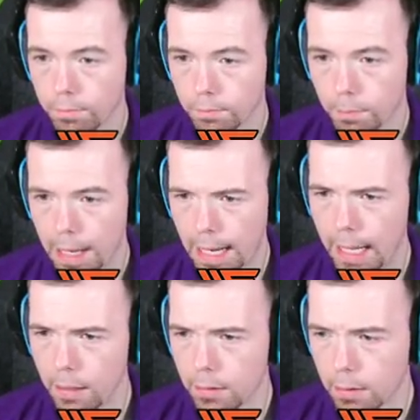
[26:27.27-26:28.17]

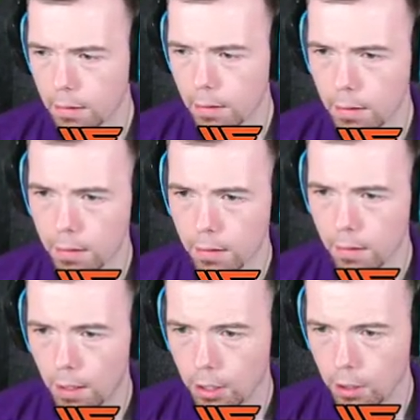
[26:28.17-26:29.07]
Bella?
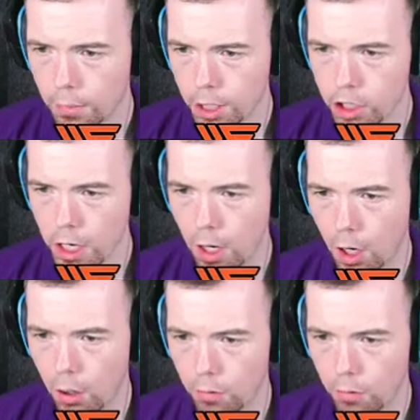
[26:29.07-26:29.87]
Don't appreciate. Oh.